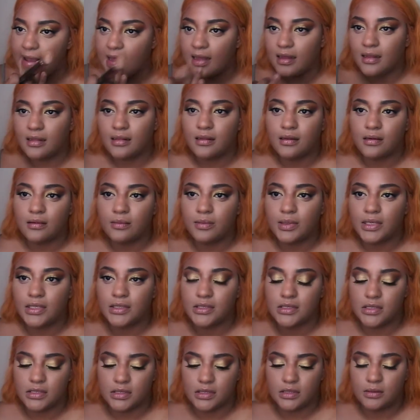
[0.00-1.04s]
a little bit
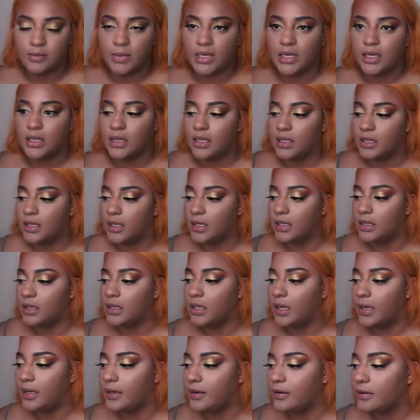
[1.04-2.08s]
just to make it look like a
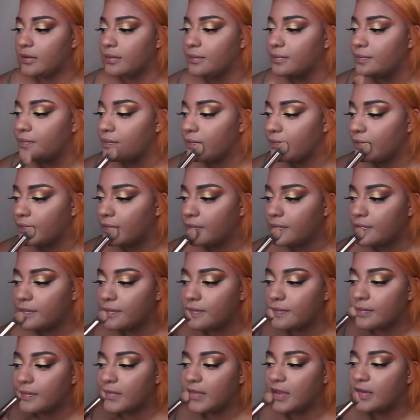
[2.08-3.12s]
liner.
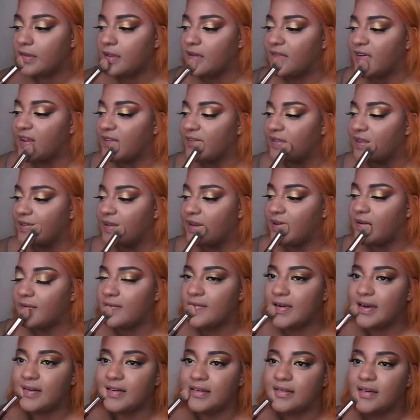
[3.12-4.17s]
And then I set it
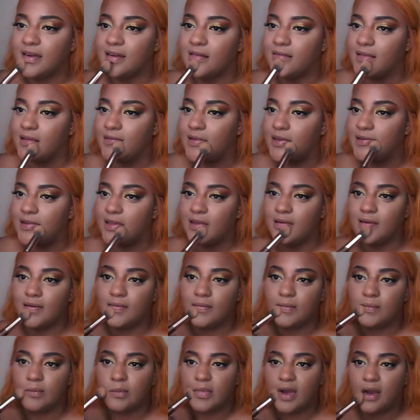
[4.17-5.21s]
with a translucent
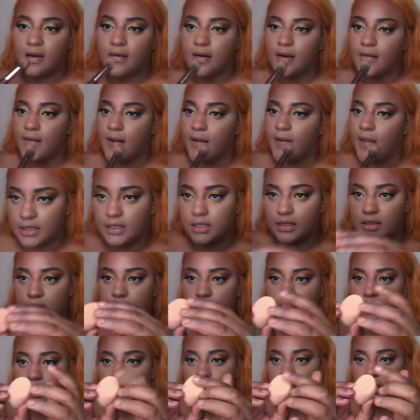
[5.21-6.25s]
powder at this
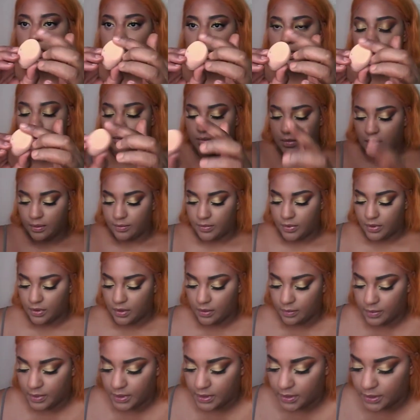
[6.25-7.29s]
end of my beauty
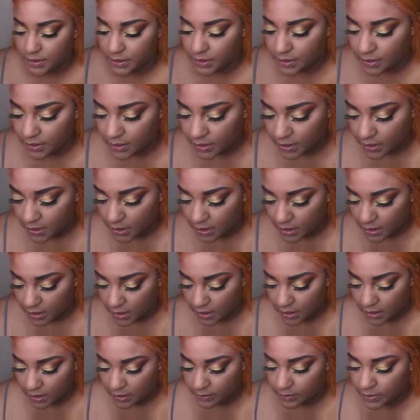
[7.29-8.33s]
blender.
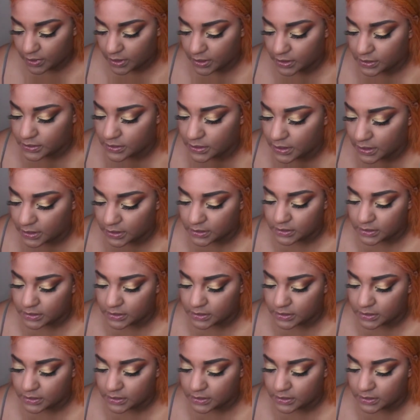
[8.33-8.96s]
And I'm going to take